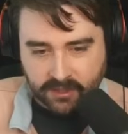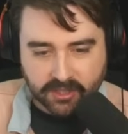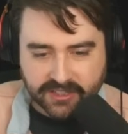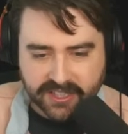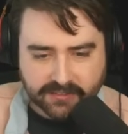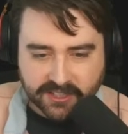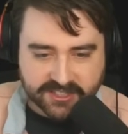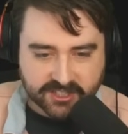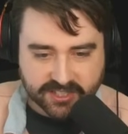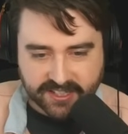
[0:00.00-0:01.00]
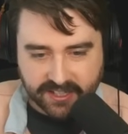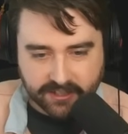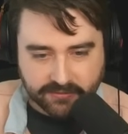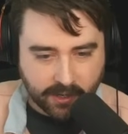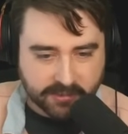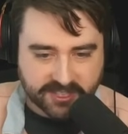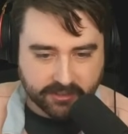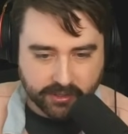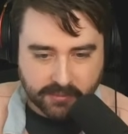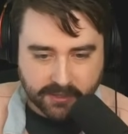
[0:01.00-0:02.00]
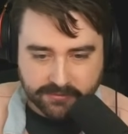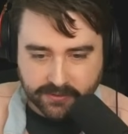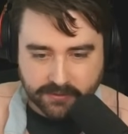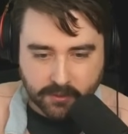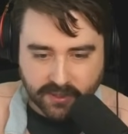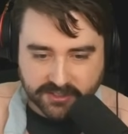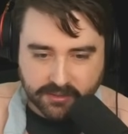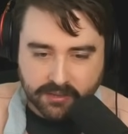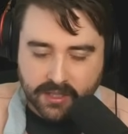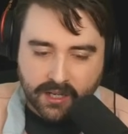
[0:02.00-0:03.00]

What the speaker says: You can think of this as just like a 5% crit buff if you want to.